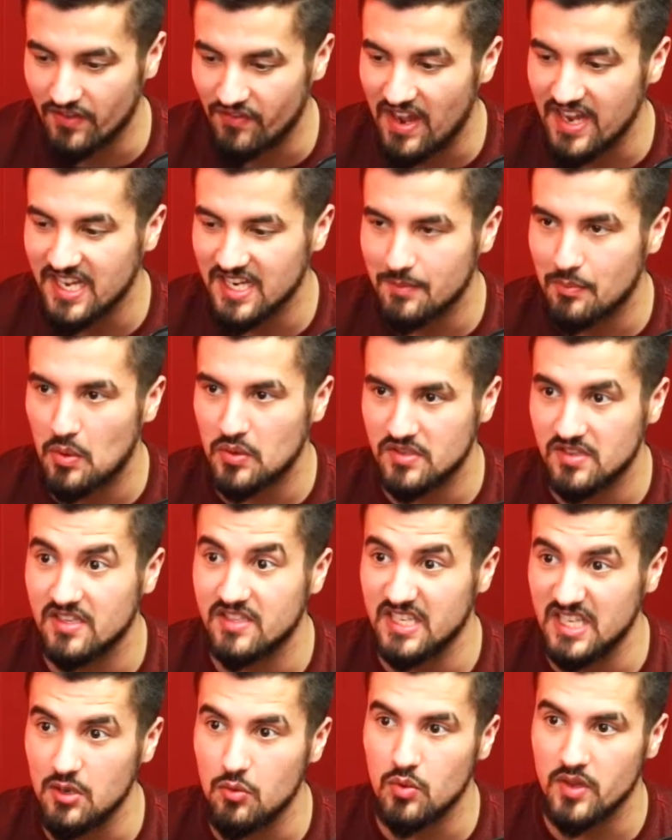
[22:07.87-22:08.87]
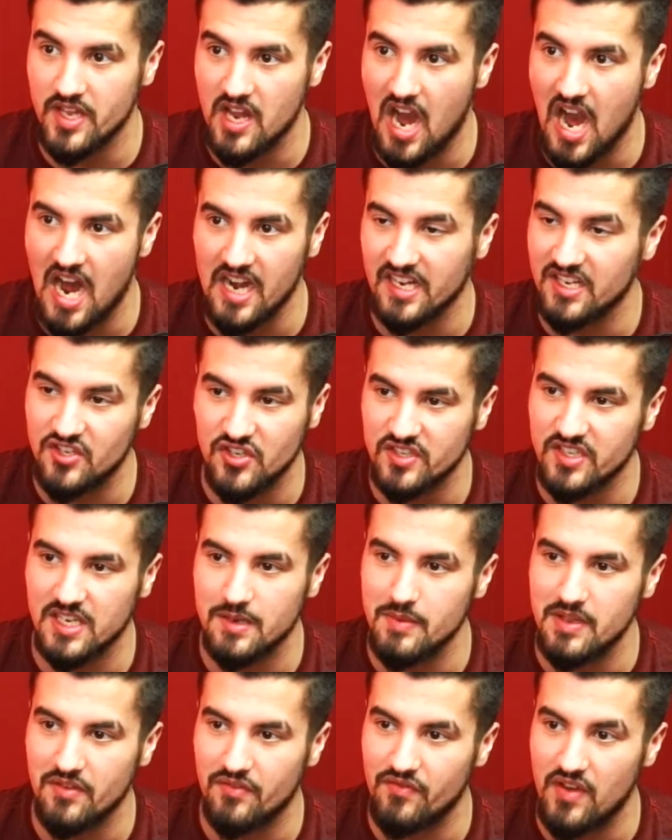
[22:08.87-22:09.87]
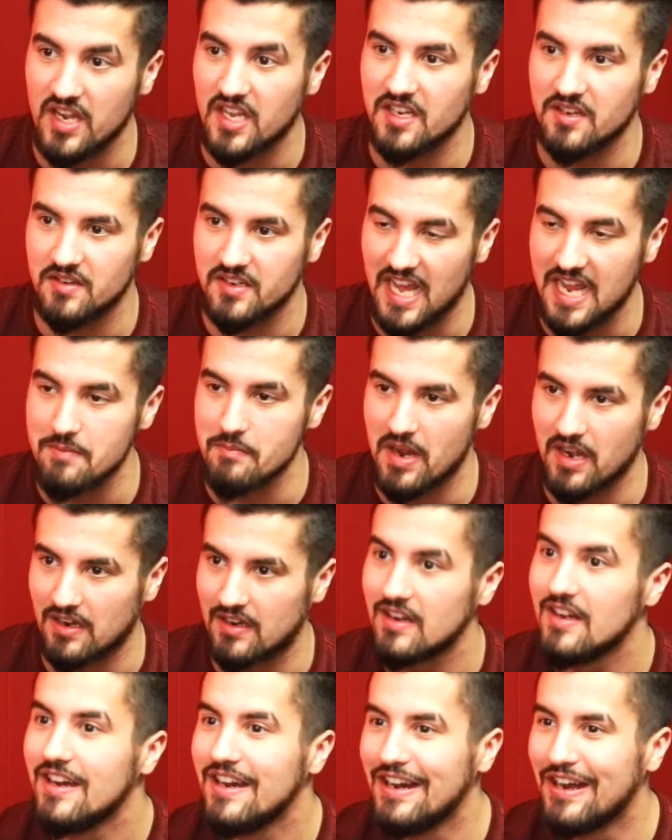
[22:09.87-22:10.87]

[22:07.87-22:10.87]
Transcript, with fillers: If I get a person that's equally hot, it's just gonna be a fucking nightmare.